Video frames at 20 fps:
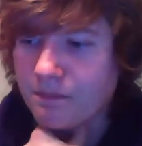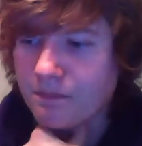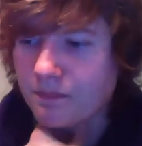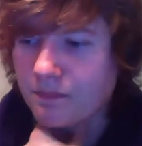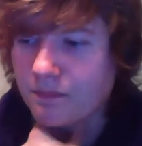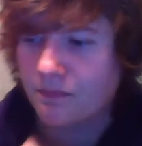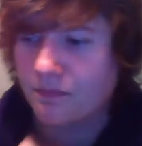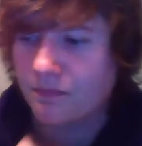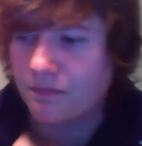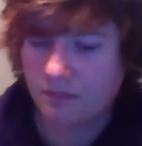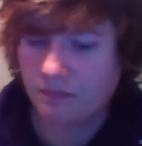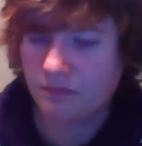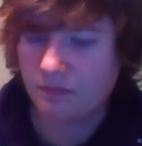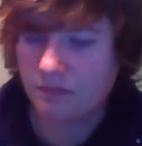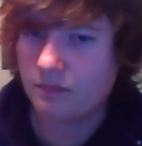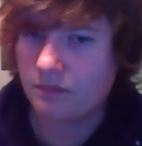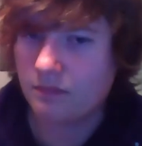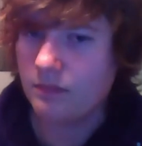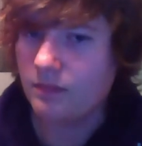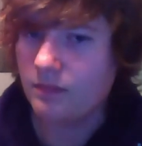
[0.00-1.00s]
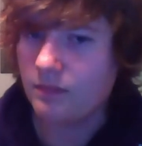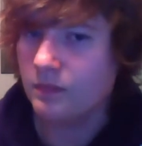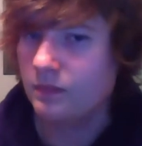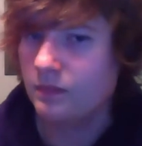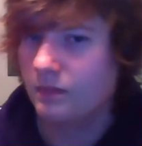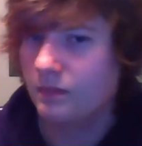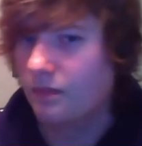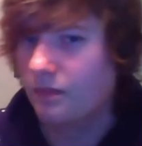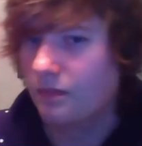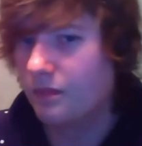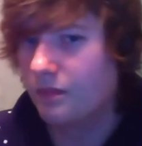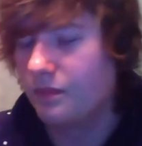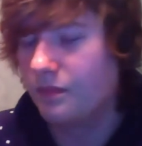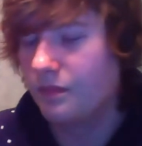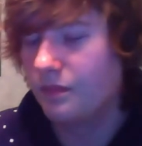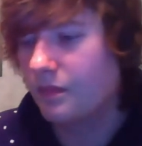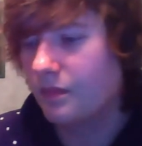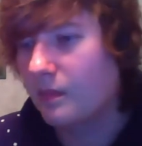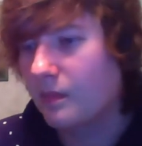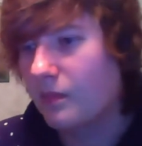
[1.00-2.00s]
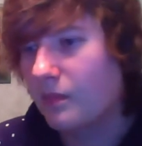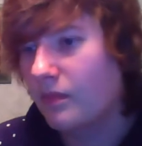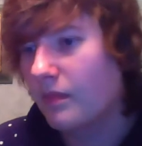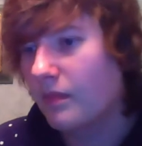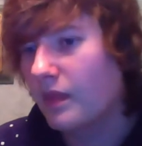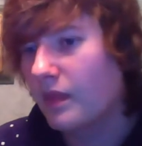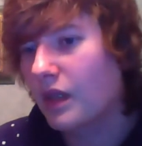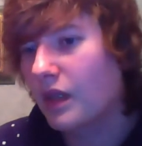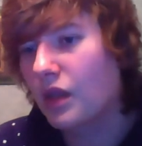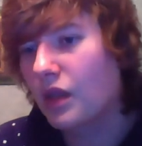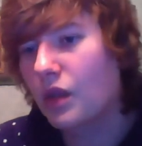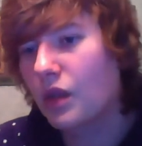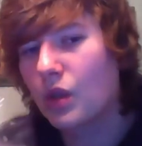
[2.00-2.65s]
[no speech]